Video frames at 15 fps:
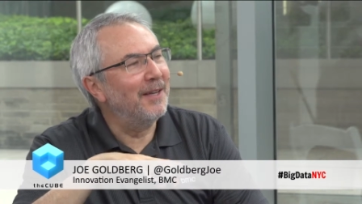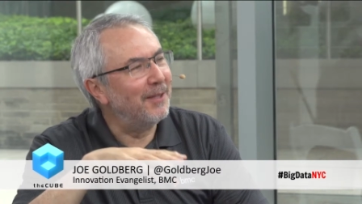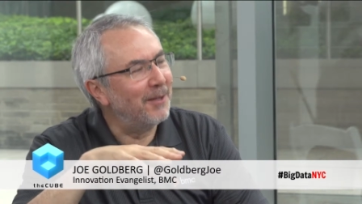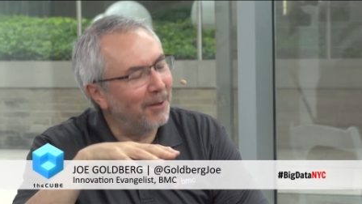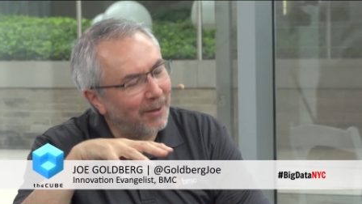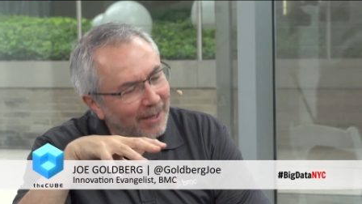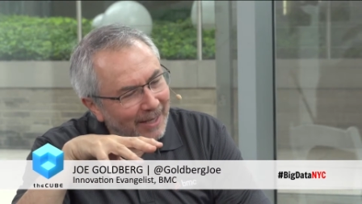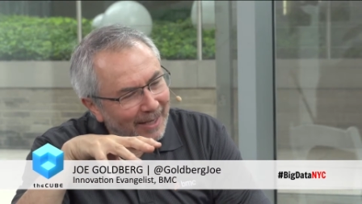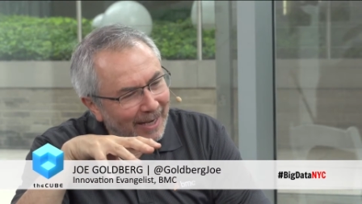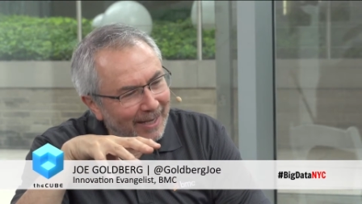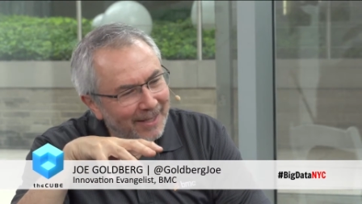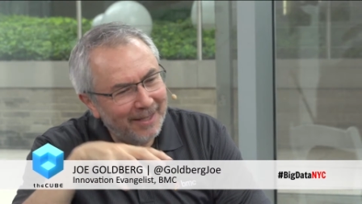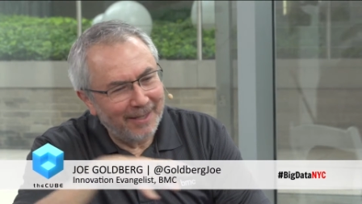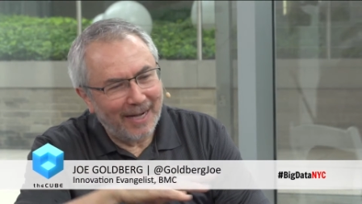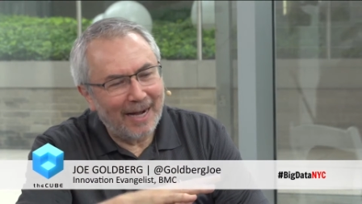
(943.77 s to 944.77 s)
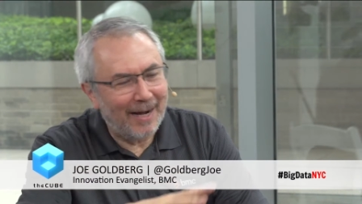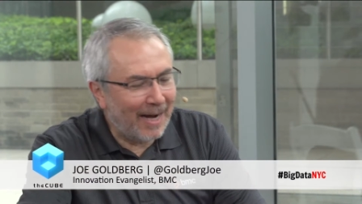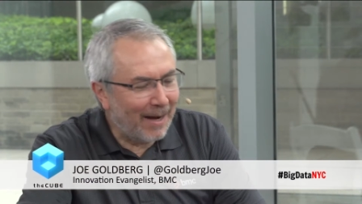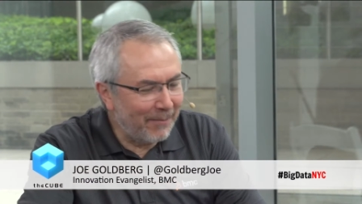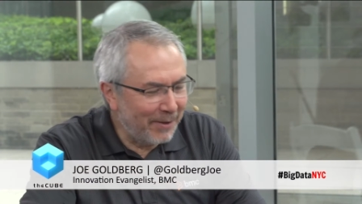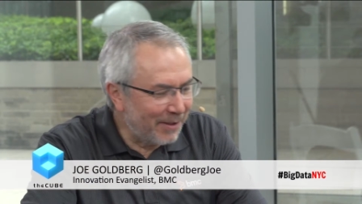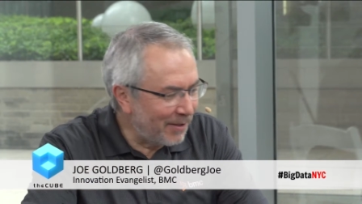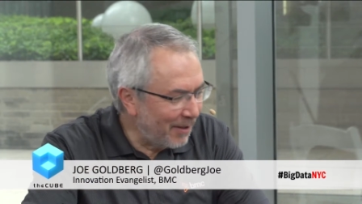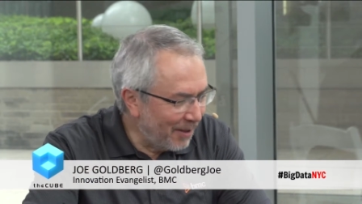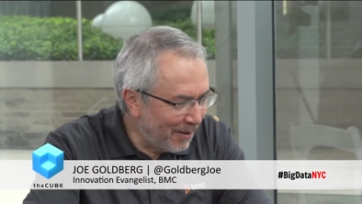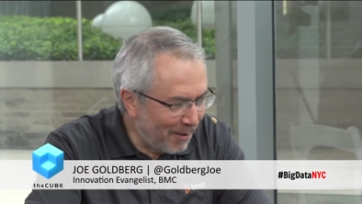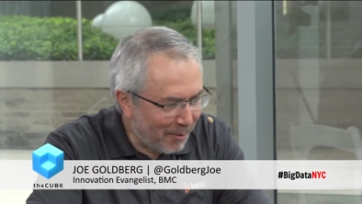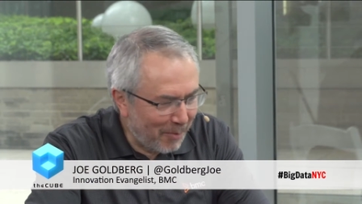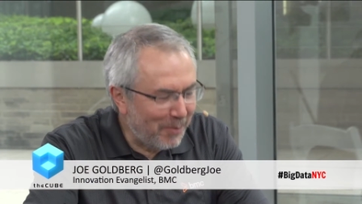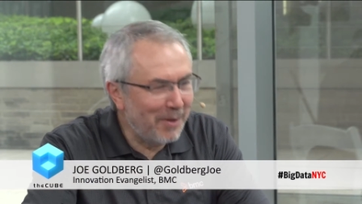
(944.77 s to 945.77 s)
You know, obviously
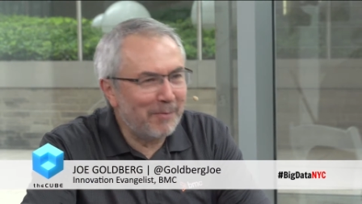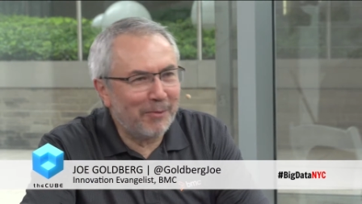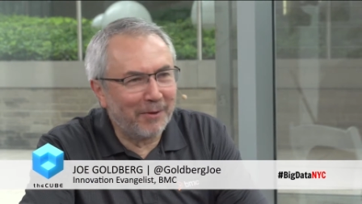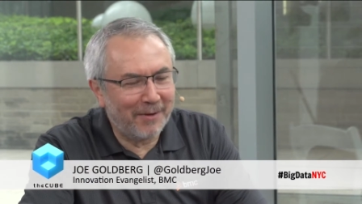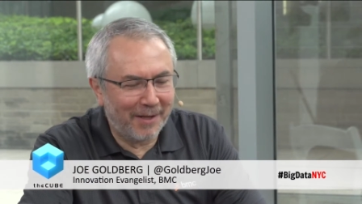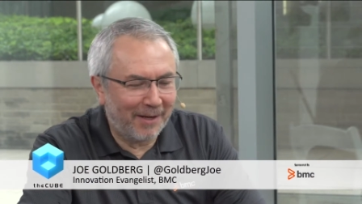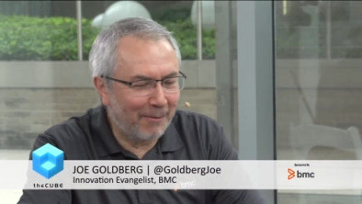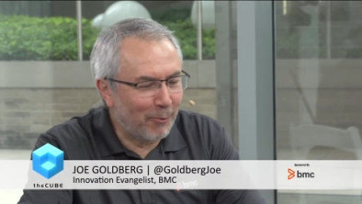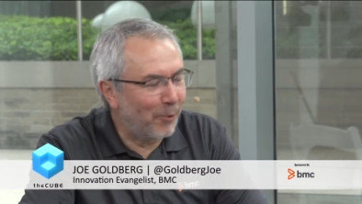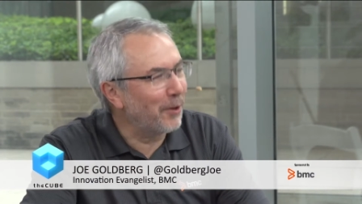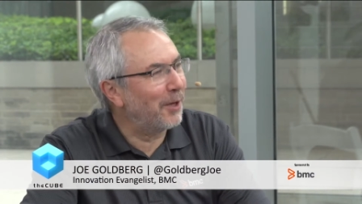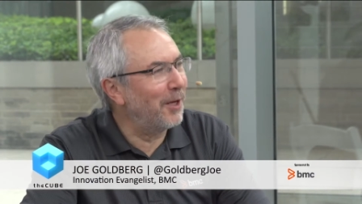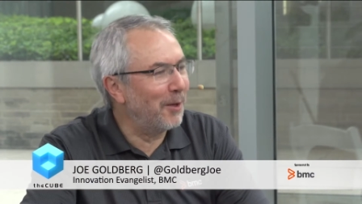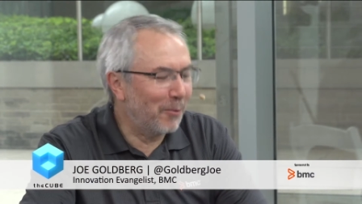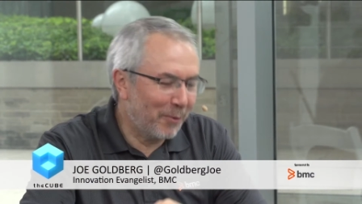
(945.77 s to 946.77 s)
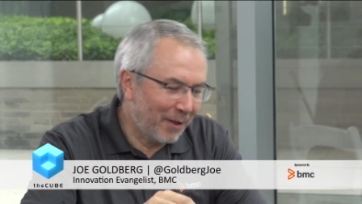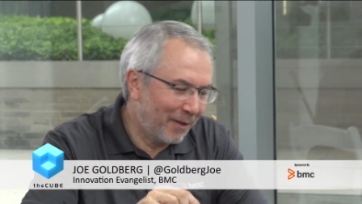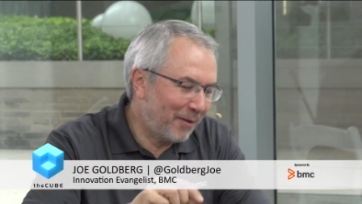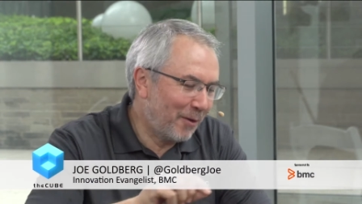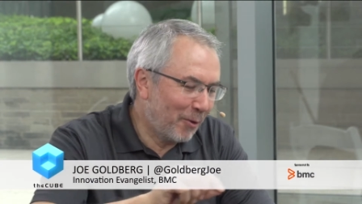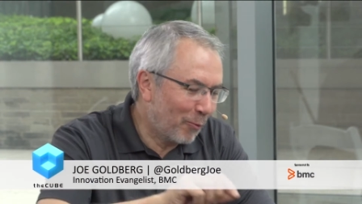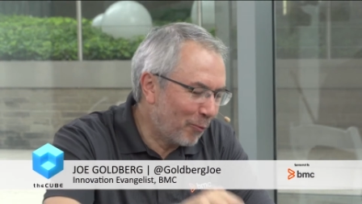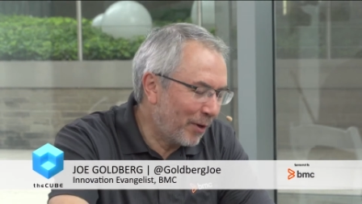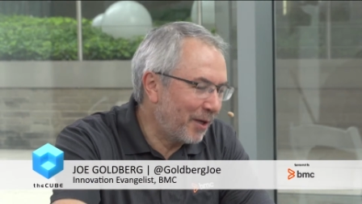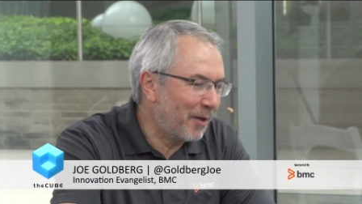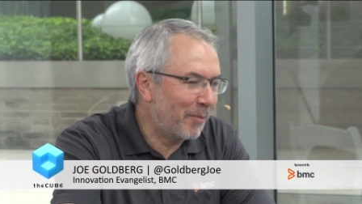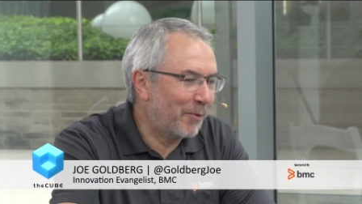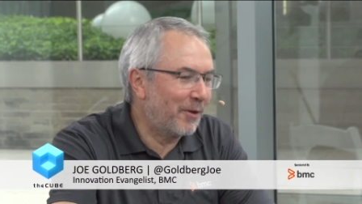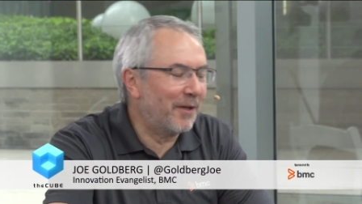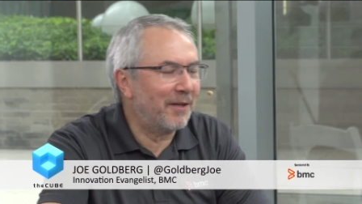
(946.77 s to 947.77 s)
there are people that are working with, you know, running
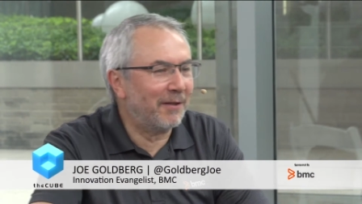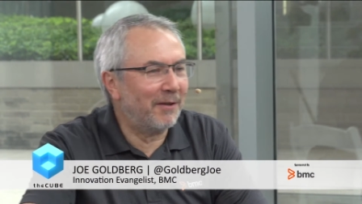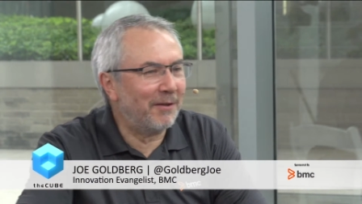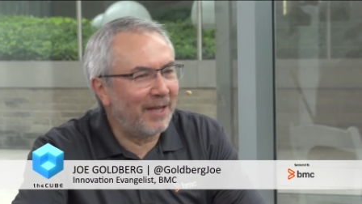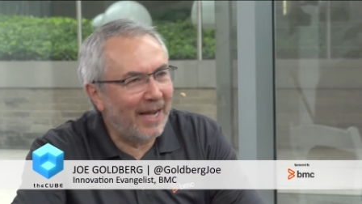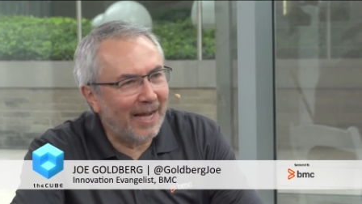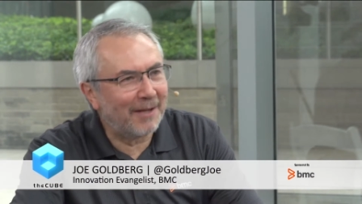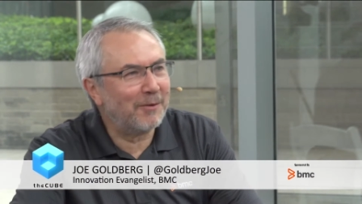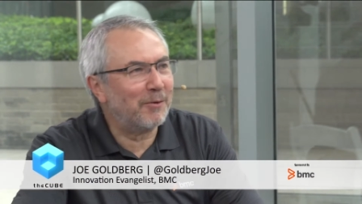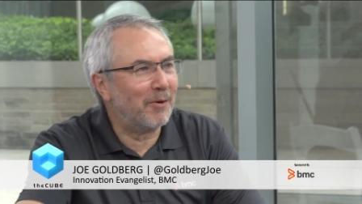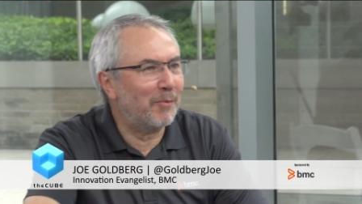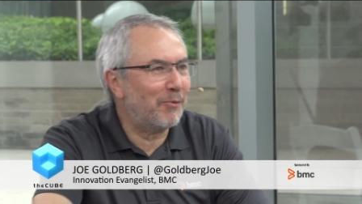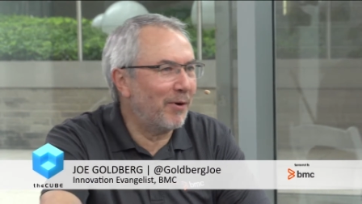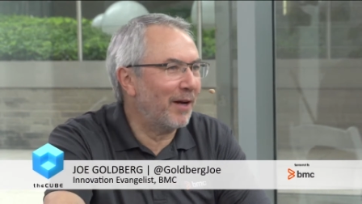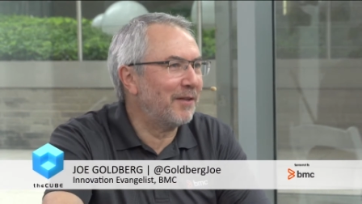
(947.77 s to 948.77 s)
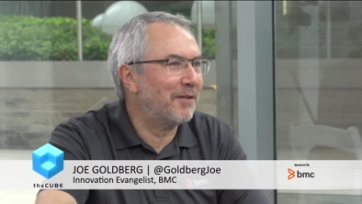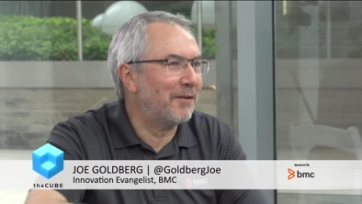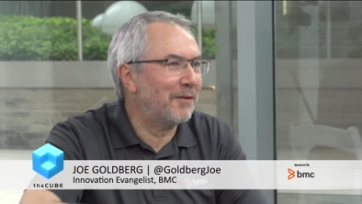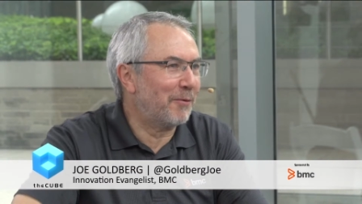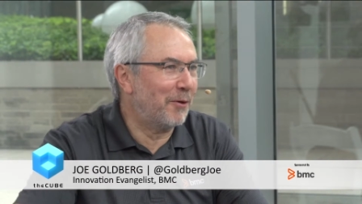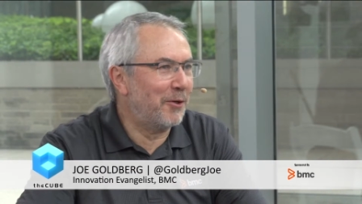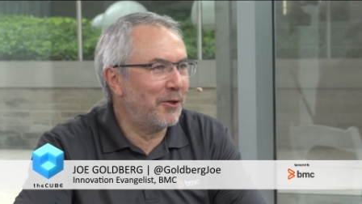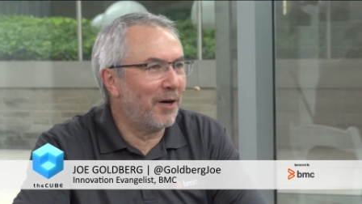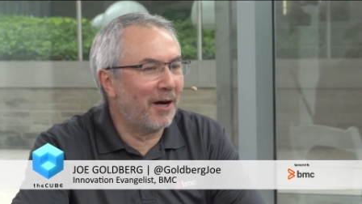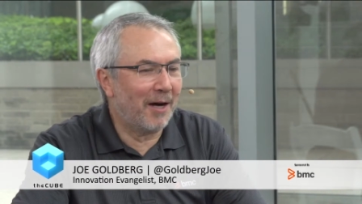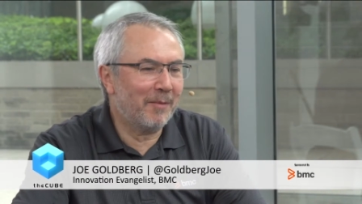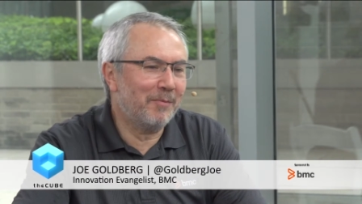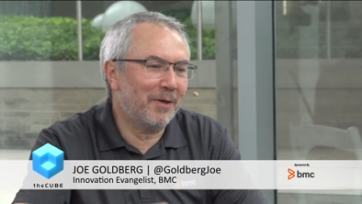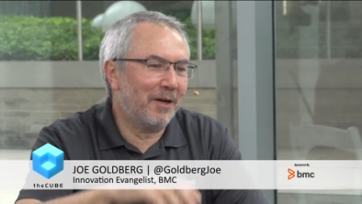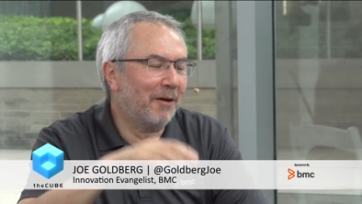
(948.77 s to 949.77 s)
a particular task or a process or a
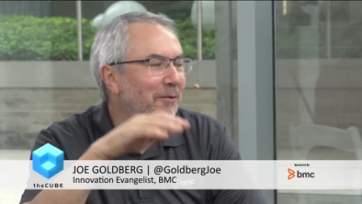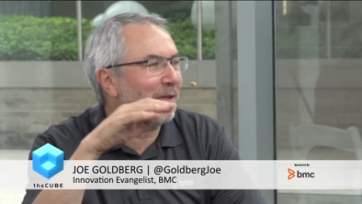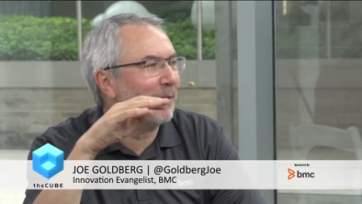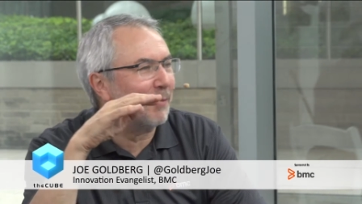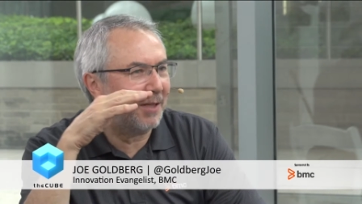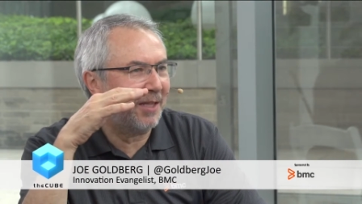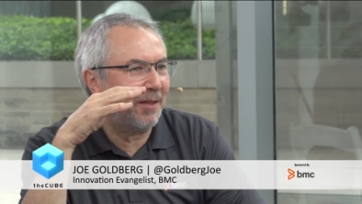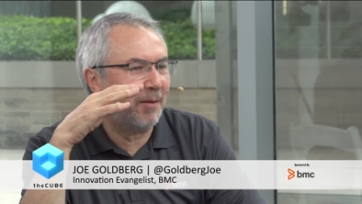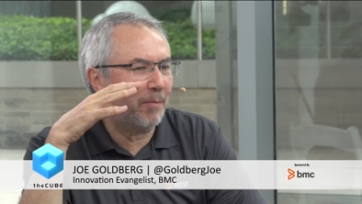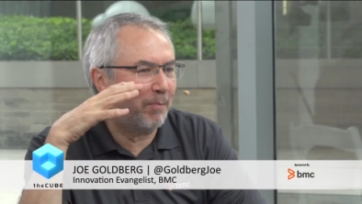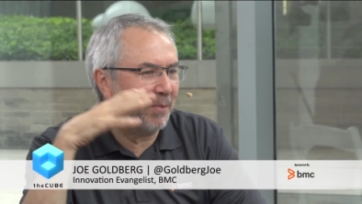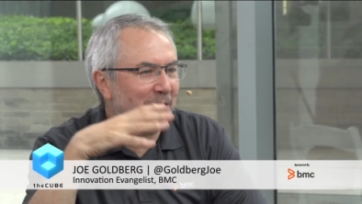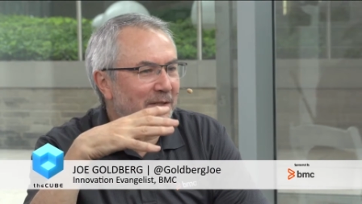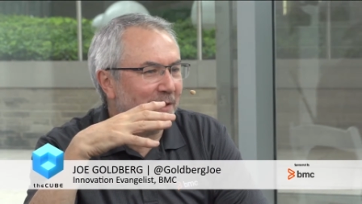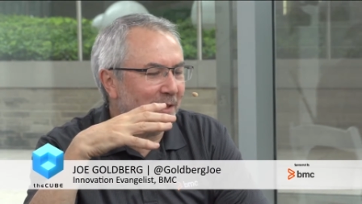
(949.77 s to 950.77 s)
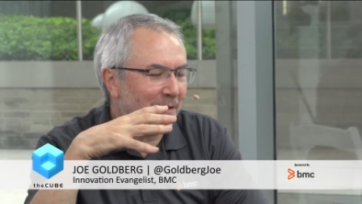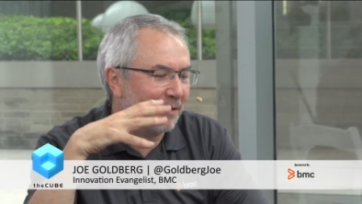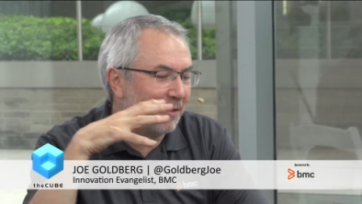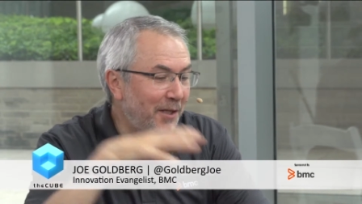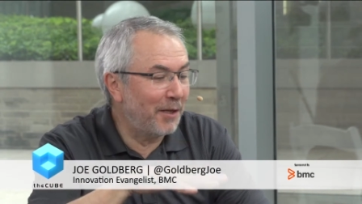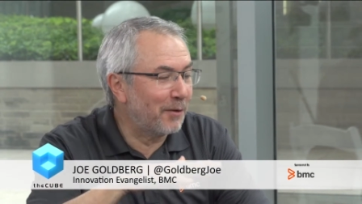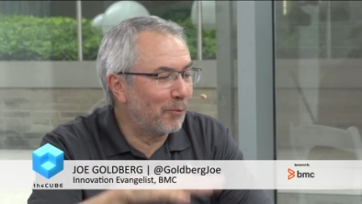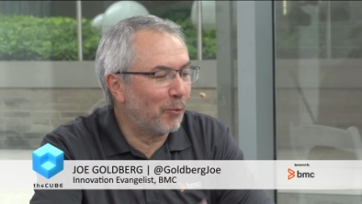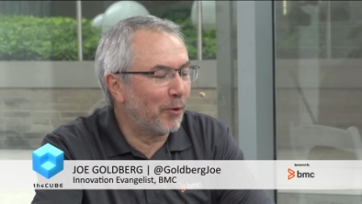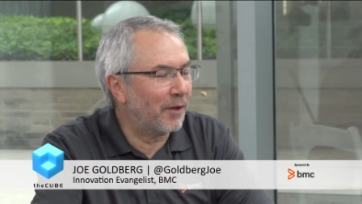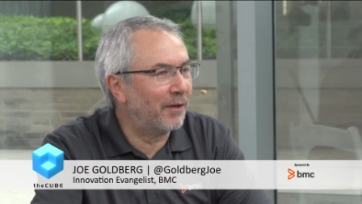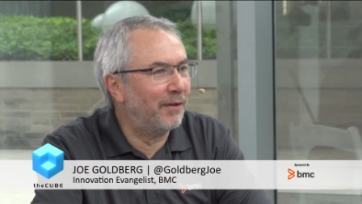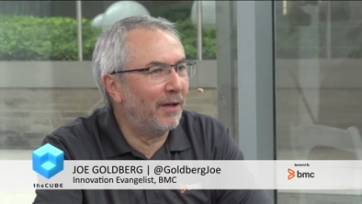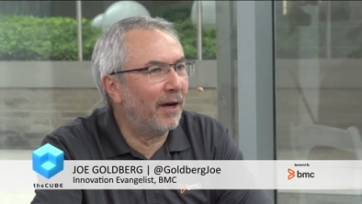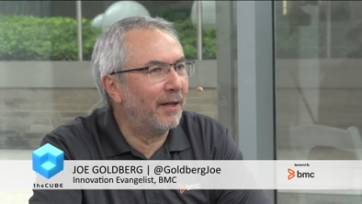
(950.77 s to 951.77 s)
job, but ultimately the business needs work
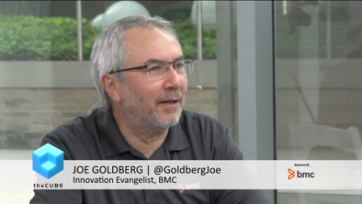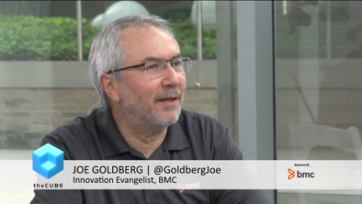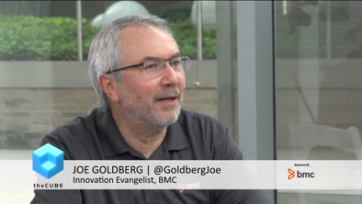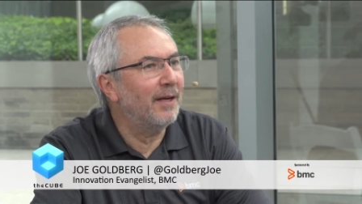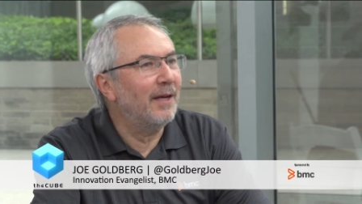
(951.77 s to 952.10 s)
done.